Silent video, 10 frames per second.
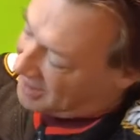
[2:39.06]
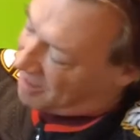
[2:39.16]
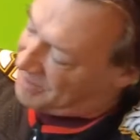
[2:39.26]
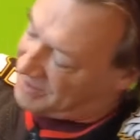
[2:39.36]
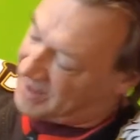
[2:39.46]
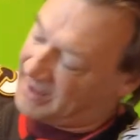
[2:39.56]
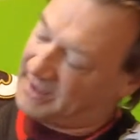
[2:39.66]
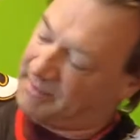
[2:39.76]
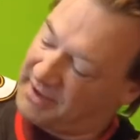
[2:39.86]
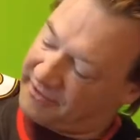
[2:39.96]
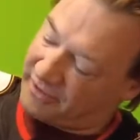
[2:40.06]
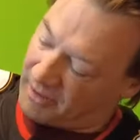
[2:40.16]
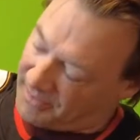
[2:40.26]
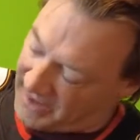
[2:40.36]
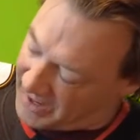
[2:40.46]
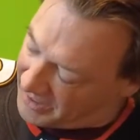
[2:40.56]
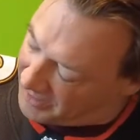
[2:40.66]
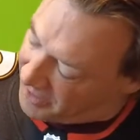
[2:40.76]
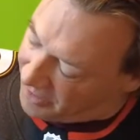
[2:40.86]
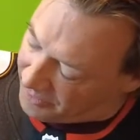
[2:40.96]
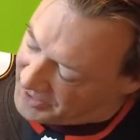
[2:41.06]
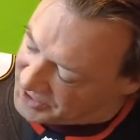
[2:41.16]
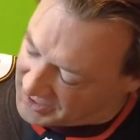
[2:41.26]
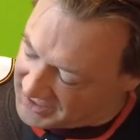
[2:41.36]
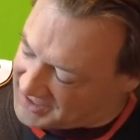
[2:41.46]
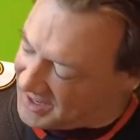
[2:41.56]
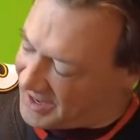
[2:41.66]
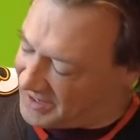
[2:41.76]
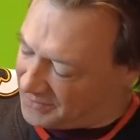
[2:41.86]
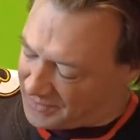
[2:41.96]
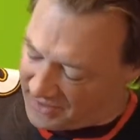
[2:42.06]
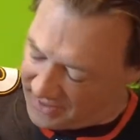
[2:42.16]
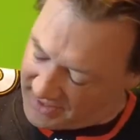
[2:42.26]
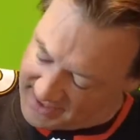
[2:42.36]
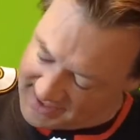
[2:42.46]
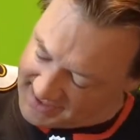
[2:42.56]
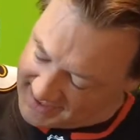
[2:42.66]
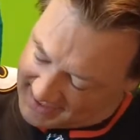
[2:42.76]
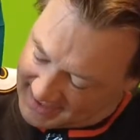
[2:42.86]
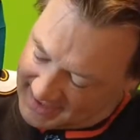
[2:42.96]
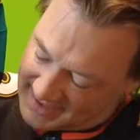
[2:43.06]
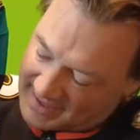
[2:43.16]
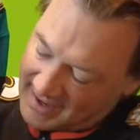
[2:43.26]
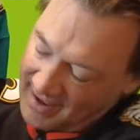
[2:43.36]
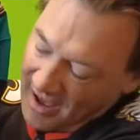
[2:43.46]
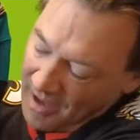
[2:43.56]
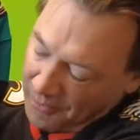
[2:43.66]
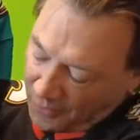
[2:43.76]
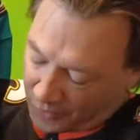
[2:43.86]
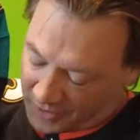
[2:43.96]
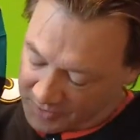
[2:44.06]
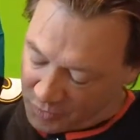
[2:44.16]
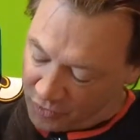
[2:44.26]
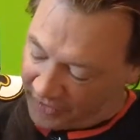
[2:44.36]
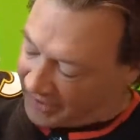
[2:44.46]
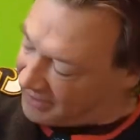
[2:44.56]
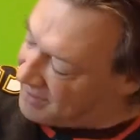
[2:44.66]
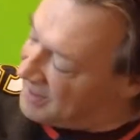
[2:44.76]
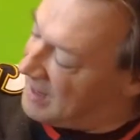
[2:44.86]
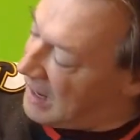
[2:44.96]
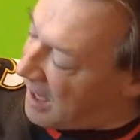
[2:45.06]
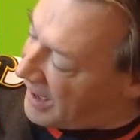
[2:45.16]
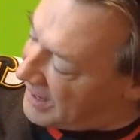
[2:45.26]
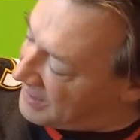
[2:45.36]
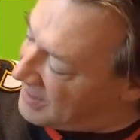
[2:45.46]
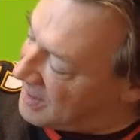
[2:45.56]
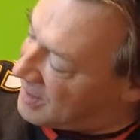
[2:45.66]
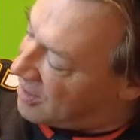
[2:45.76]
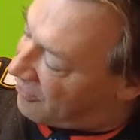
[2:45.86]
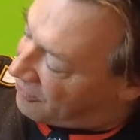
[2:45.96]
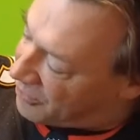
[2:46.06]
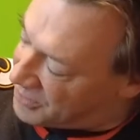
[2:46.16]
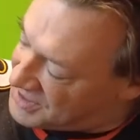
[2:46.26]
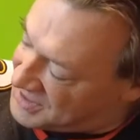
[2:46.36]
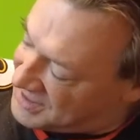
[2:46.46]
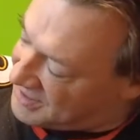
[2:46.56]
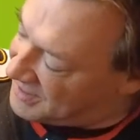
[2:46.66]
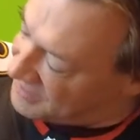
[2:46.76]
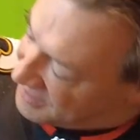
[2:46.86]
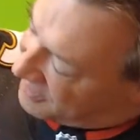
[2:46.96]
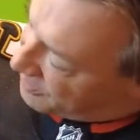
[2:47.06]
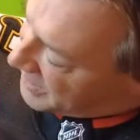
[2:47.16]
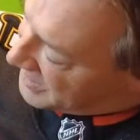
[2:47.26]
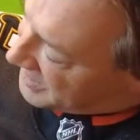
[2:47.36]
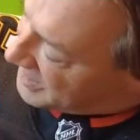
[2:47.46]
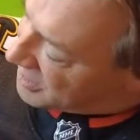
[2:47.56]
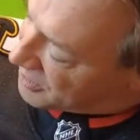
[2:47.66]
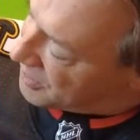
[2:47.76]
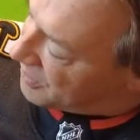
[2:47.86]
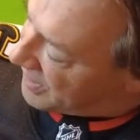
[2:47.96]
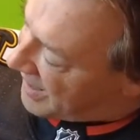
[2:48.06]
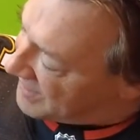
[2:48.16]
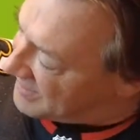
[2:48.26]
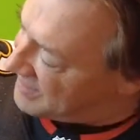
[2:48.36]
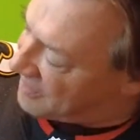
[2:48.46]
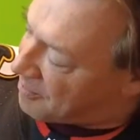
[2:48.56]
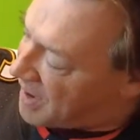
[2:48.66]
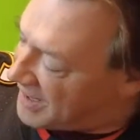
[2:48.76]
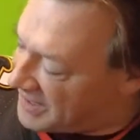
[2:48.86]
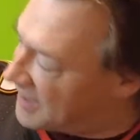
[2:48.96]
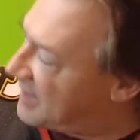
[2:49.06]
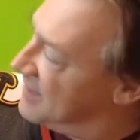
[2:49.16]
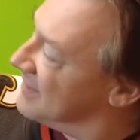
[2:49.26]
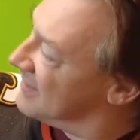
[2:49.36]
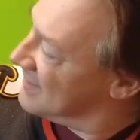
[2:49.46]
Copied a little bit from their original design with this upward moving line. Of course, the 3D logo again, the Mighty Duck.